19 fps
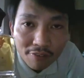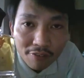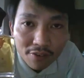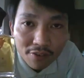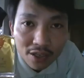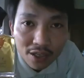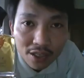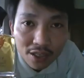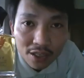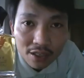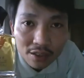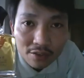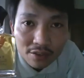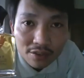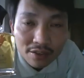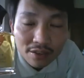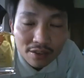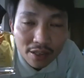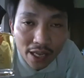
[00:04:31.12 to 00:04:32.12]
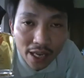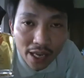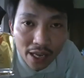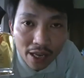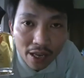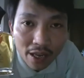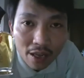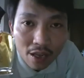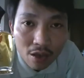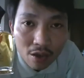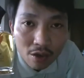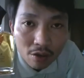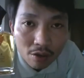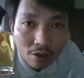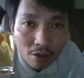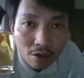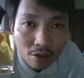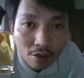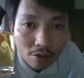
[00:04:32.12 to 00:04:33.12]
Fleurs de
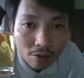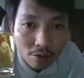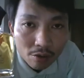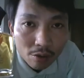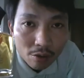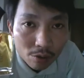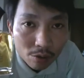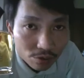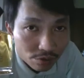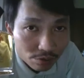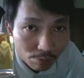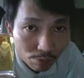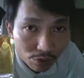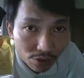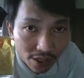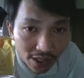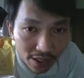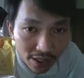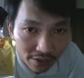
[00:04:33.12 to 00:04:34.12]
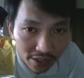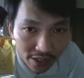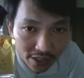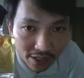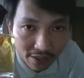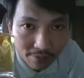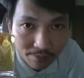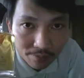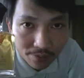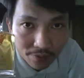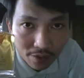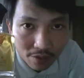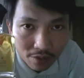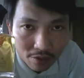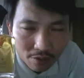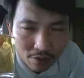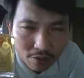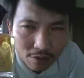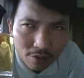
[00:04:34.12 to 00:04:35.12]
Bulgarie,
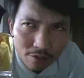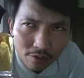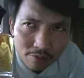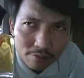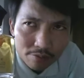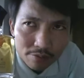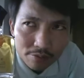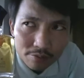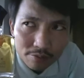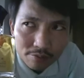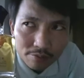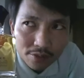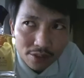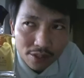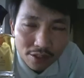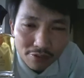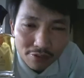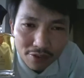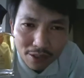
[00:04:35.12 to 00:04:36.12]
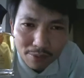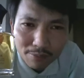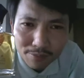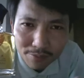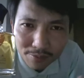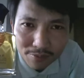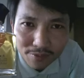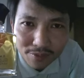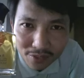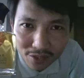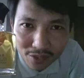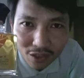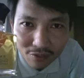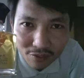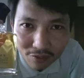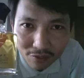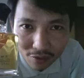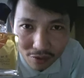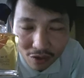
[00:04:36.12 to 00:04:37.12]
or if I'm
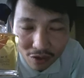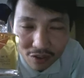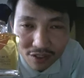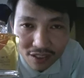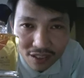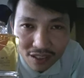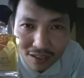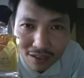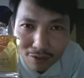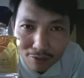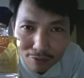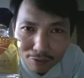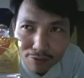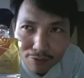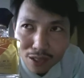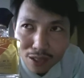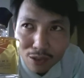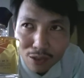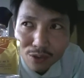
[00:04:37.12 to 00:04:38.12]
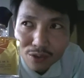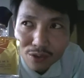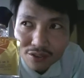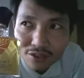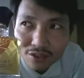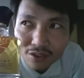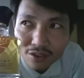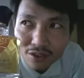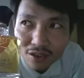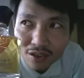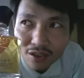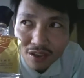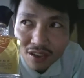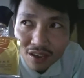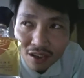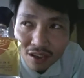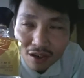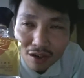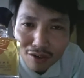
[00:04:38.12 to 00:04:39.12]
not wrong, flowers
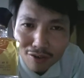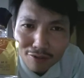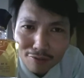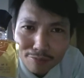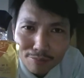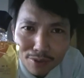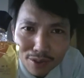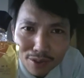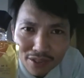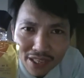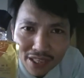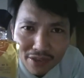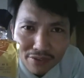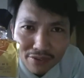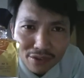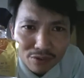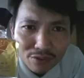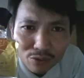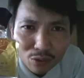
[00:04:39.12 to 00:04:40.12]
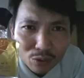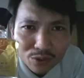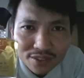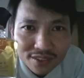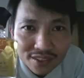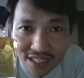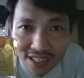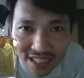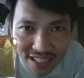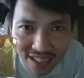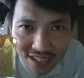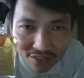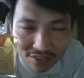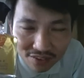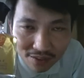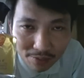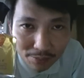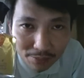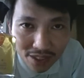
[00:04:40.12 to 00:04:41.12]
of Bulgarian rose tea or
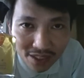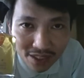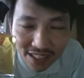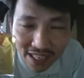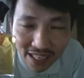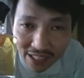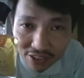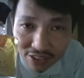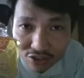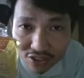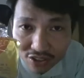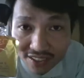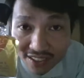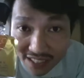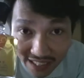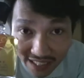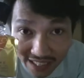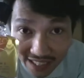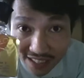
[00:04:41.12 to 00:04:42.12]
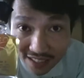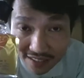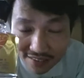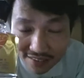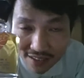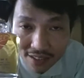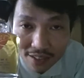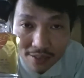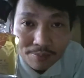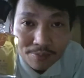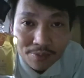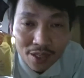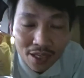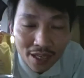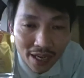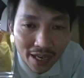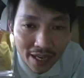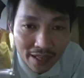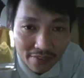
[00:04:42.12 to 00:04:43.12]
something. The extra tea is there,
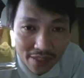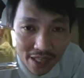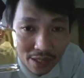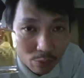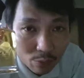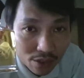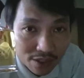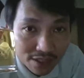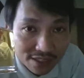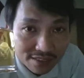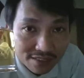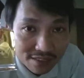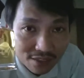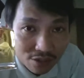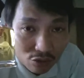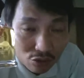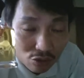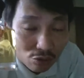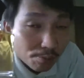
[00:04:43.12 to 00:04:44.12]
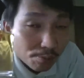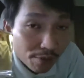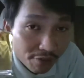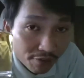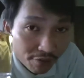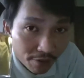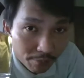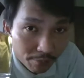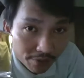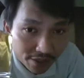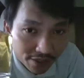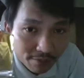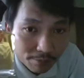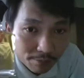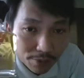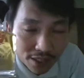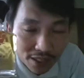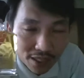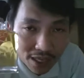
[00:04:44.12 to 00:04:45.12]
and that one is super feminine,
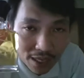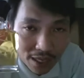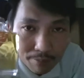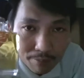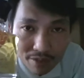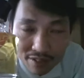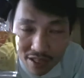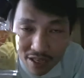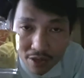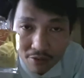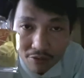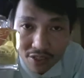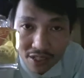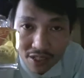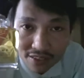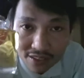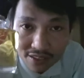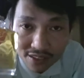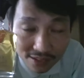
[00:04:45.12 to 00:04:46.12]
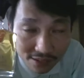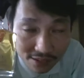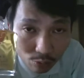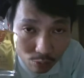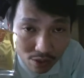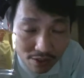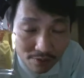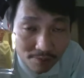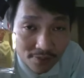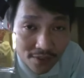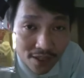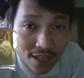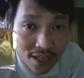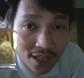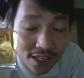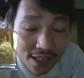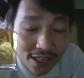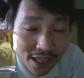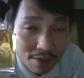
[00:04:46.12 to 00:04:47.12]
but I believe that this one
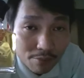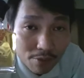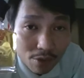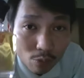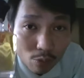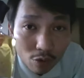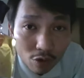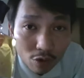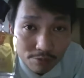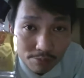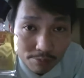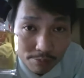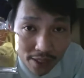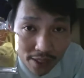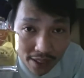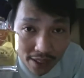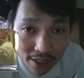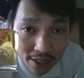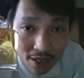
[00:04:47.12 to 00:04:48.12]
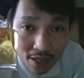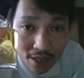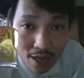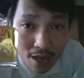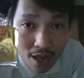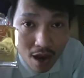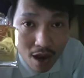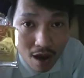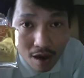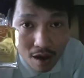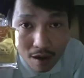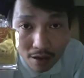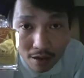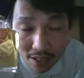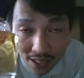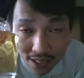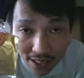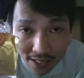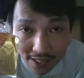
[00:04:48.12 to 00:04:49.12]
can be worn by
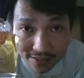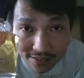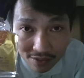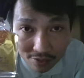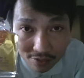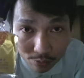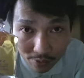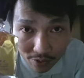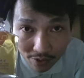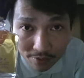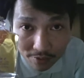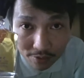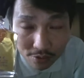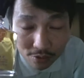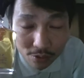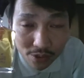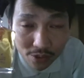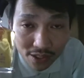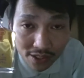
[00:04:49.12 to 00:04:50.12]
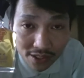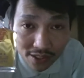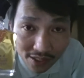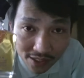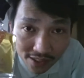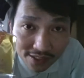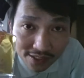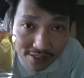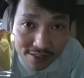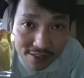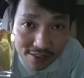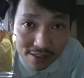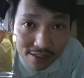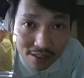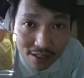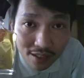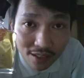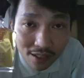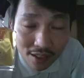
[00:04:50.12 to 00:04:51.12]
guys as well, so it is
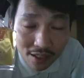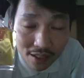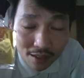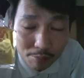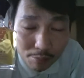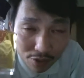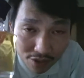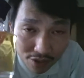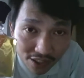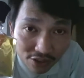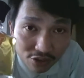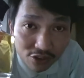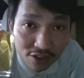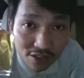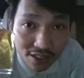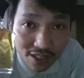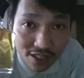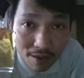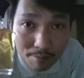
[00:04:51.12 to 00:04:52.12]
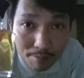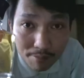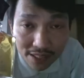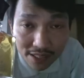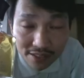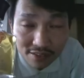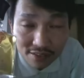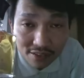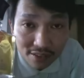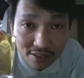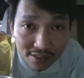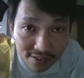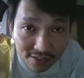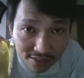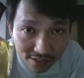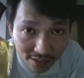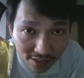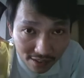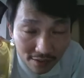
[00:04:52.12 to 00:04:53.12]
potentially a masculine
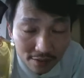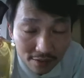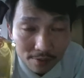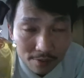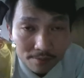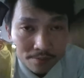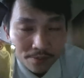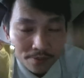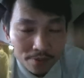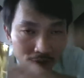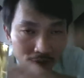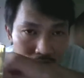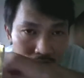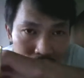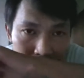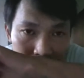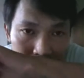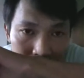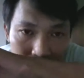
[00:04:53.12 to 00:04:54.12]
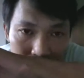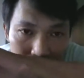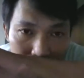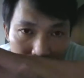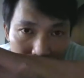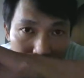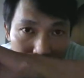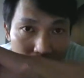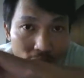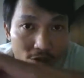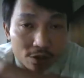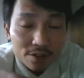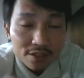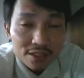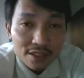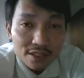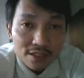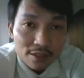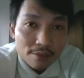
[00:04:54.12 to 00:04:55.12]
scent. So for all
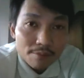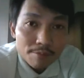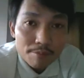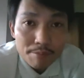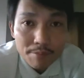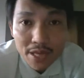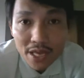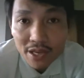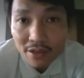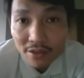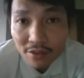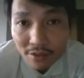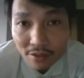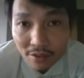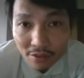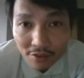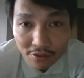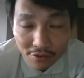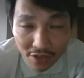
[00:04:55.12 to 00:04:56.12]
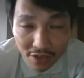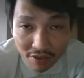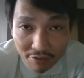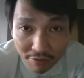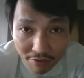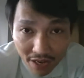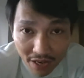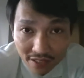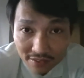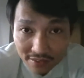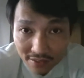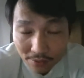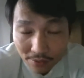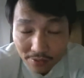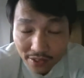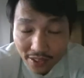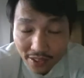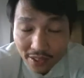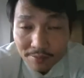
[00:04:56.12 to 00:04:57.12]
the male Creed fans
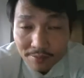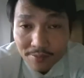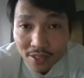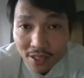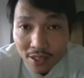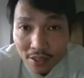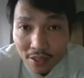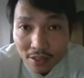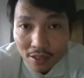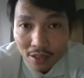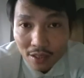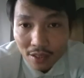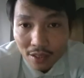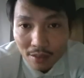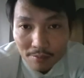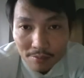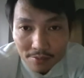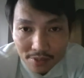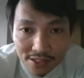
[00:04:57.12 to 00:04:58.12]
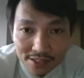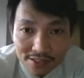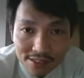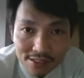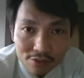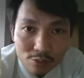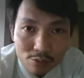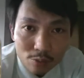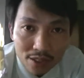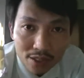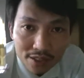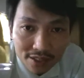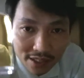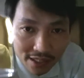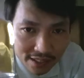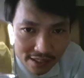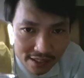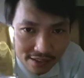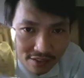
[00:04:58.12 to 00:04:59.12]
out there, this is one
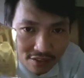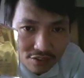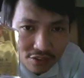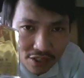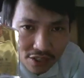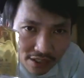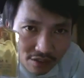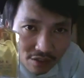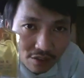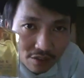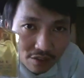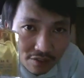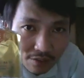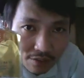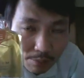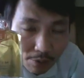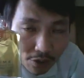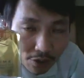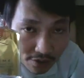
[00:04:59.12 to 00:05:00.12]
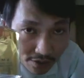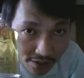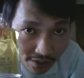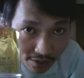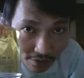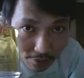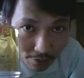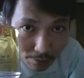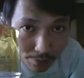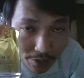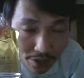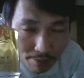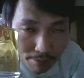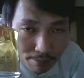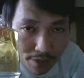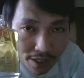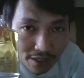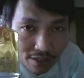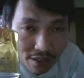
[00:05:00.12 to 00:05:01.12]
that straddles the border a little bit,
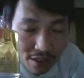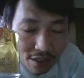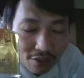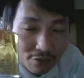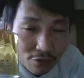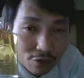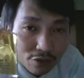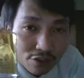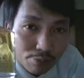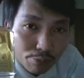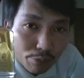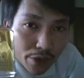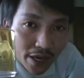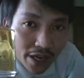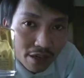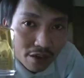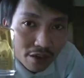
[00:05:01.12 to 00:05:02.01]
but if you spray